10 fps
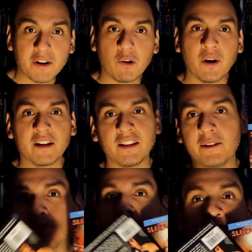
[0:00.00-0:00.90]
pretty
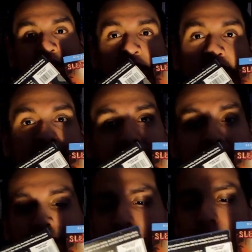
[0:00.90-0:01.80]
quickly, here
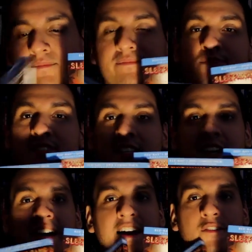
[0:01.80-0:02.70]
they are.
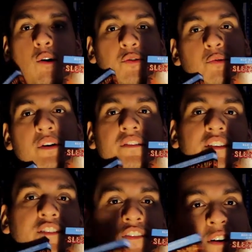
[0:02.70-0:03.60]
I have all three of
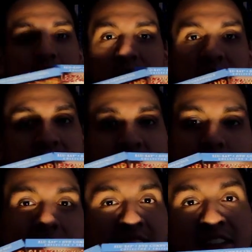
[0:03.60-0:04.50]
these films. These are
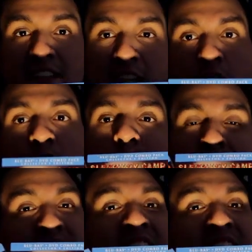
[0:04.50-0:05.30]
basically cult